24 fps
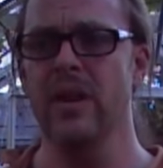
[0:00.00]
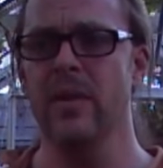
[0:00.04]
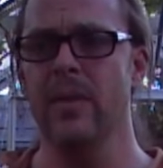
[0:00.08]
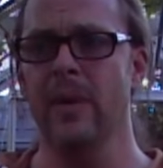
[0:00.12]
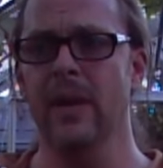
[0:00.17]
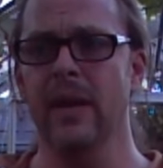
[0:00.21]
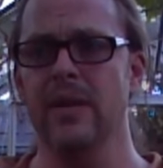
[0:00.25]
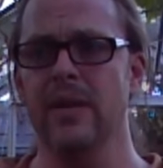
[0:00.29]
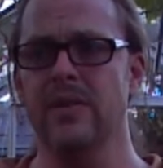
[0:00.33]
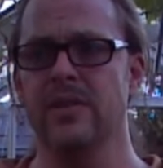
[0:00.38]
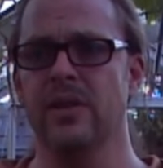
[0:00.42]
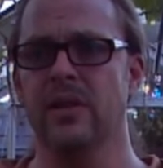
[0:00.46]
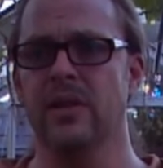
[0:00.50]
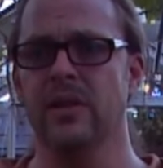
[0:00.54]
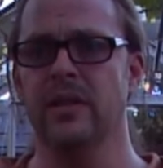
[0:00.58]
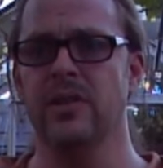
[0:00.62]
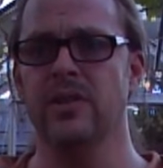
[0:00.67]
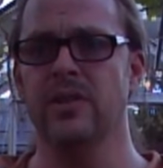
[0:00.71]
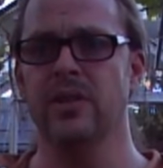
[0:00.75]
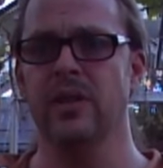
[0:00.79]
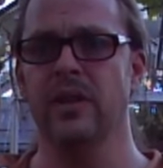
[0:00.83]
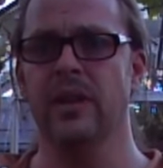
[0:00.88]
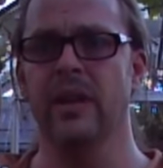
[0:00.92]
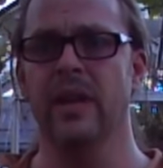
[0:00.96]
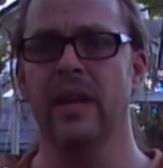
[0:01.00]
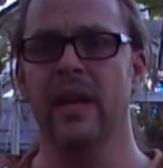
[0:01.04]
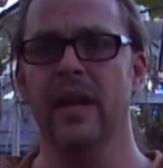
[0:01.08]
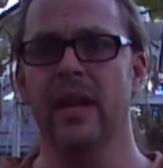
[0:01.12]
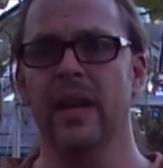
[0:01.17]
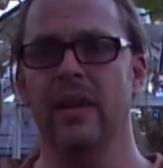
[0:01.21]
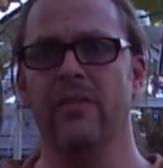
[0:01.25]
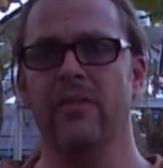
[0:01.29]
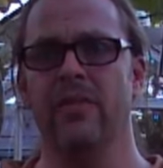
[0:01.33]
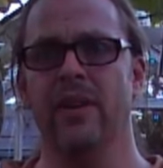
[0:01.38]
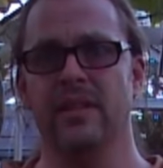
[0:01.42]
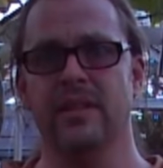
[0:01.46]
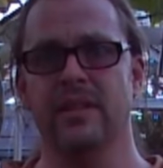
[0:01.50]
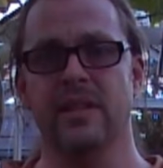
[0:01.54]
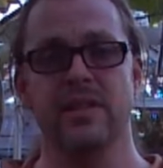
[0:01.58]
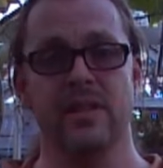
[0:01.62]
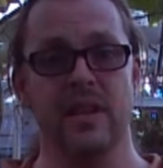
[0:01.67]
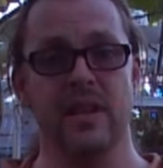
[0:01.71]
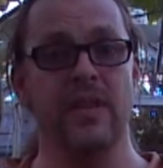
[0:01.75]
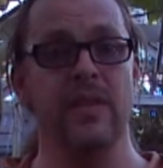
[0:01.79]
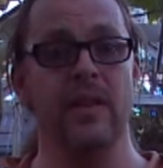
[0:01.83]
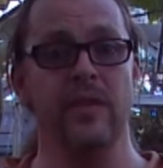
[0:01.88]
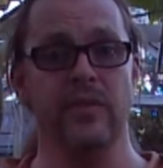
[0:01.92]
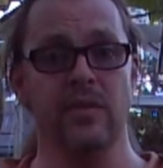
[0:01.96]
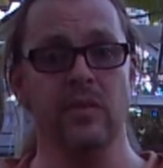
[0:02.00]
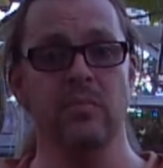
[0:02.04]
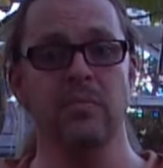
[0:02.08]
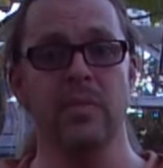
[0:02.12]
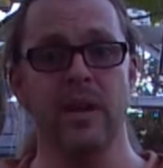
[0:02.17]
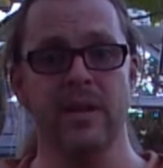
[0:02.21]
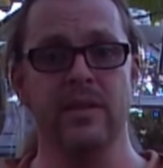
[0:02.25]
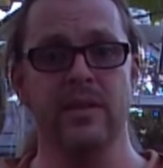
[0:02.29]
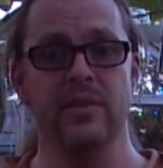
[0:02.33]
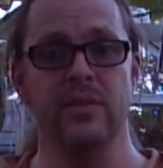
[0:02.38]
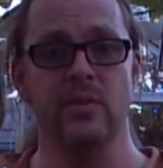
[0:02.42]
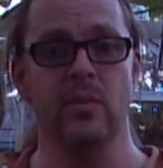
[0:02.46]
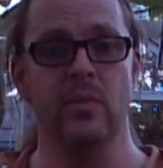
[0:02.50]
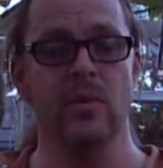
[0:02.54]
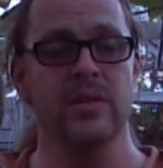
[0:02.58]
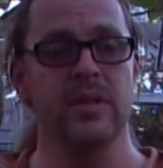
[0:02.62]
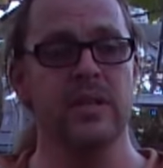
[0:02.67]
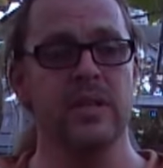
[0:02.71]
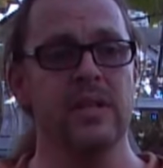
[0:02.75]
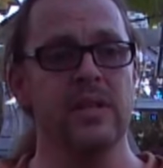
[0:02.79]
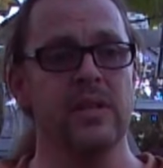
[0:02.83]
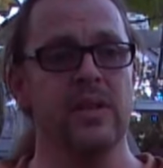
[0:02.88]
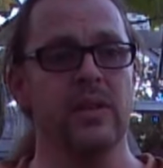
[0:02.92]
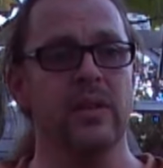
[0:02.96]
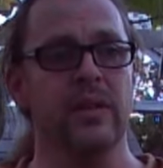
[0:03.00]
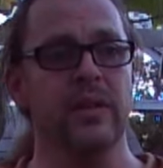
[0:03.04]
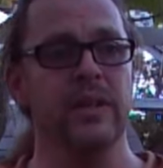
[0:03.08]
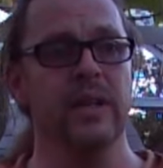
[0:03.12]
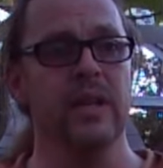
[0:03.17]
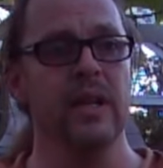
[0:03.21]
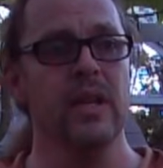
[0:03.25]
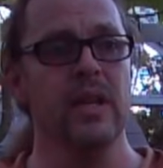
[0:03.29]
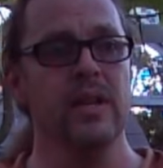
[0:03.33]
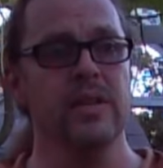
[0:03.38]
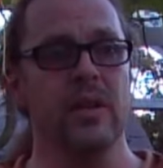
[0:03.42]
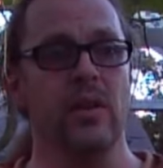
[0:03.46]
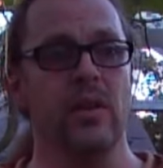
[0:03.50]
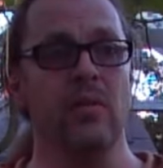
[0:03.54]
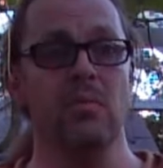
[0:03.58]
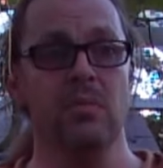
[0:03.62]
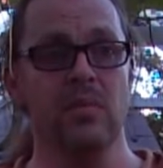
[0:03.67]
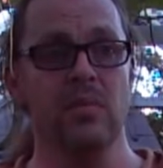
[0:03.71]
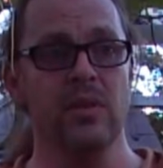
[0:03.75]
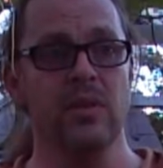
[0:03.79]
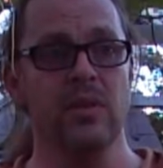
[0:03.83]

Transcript: really well outside this year in fact I'd say they've done better than the ones inside so